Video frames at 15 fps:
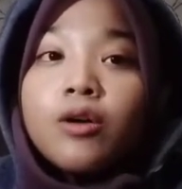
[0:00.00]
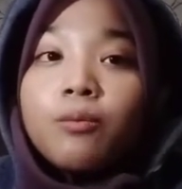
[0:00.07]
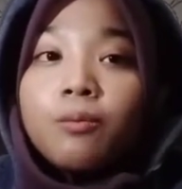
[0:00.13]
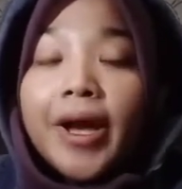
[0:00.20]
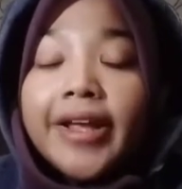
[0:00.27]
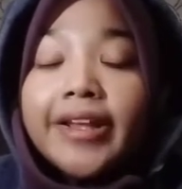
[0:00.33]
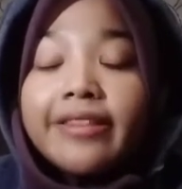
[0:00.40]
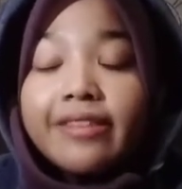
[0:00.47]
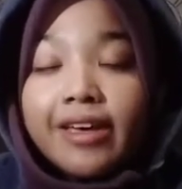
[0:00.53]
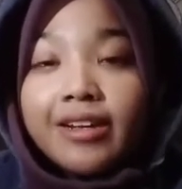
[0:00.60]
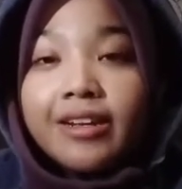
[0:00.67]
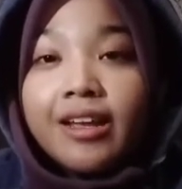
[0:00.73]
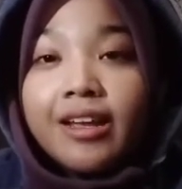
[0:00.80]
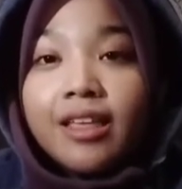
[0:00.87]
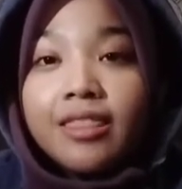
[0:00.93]
By then,
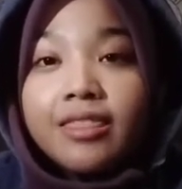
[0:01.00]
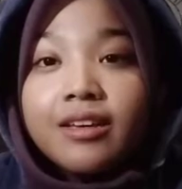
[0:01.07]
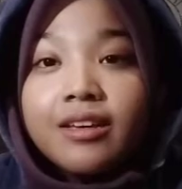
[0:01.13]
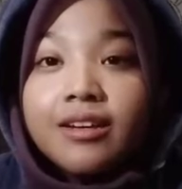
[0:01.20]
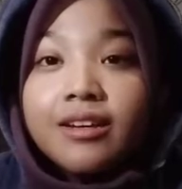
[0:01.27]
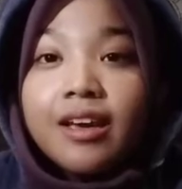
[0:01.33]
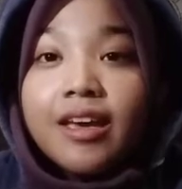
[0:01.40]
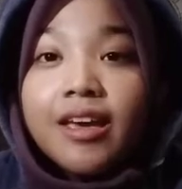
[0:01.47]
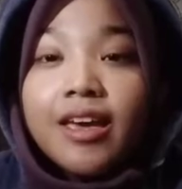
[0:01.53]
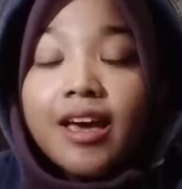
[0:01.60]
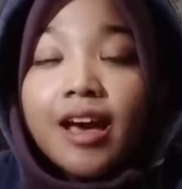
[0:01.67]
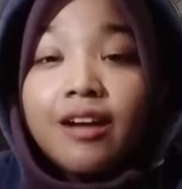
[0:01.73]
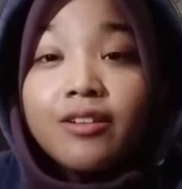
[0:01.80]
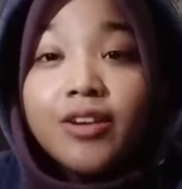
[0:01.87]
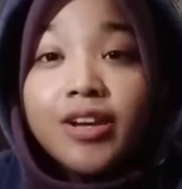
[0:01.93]
the
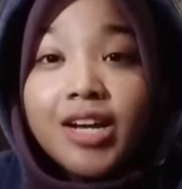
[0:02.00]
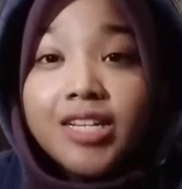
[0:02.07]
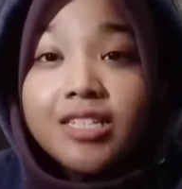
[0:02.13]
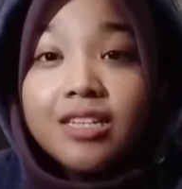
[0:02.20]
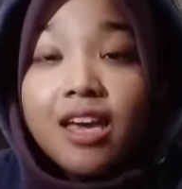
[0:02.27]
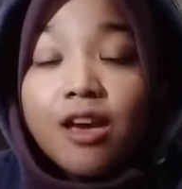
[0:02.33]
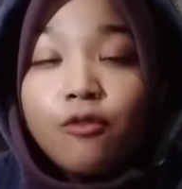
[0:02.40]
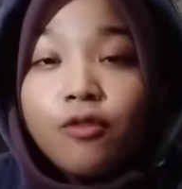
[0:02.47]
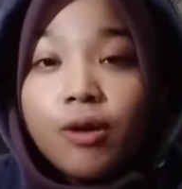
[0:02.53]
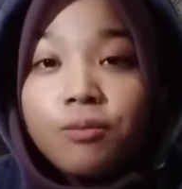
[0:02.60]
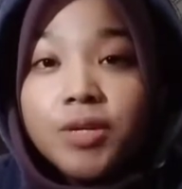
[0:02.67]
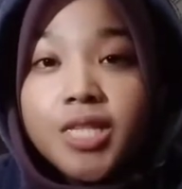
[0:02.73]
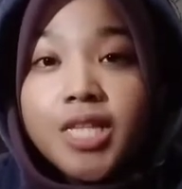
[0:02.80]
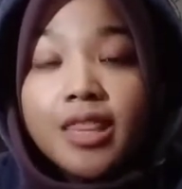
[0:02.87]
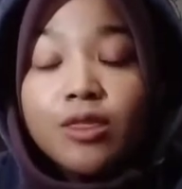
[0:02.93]
agriculture and
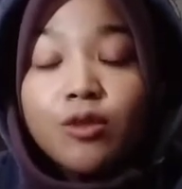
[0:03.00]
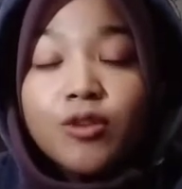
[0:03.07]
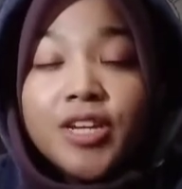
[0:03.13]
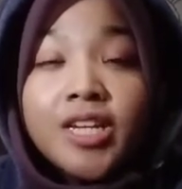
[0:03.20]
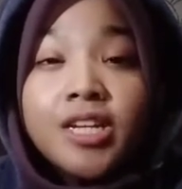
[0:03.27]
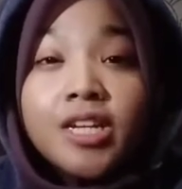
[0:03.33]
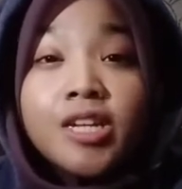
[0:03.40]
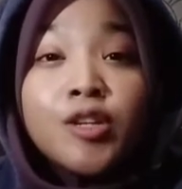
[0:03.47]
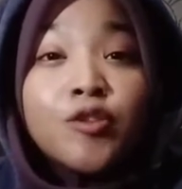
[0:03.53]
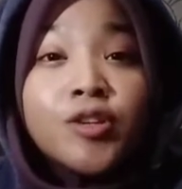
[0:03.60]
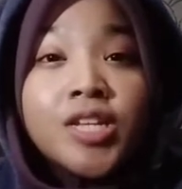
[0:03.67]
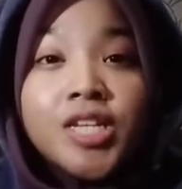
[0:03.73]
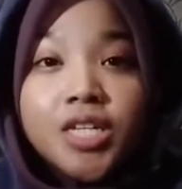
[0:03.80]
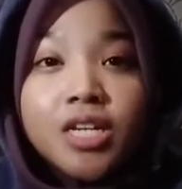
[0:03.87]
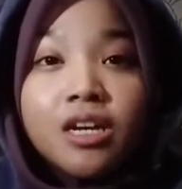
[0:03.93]
farming sector in
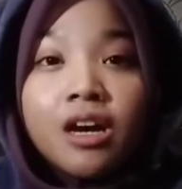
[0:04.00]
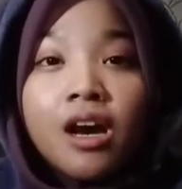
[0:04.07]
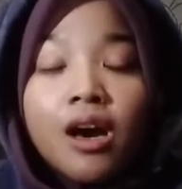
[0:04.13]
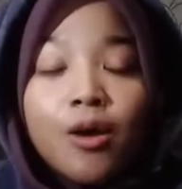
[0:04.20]
Indonesia